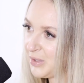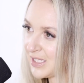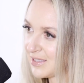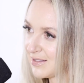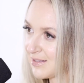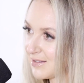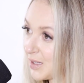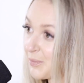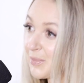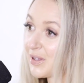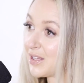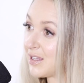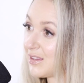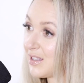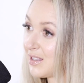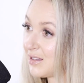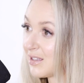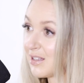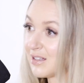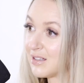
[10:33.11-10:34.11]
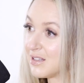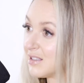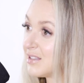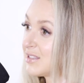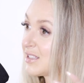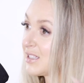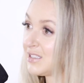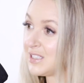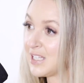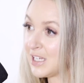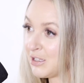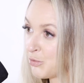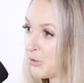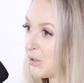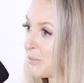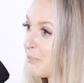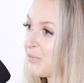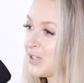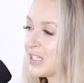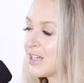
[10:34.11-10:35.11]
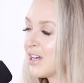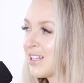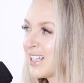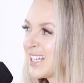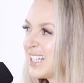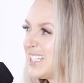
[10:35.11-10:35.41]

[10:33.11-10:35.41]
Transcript: because it's something that I think that it's a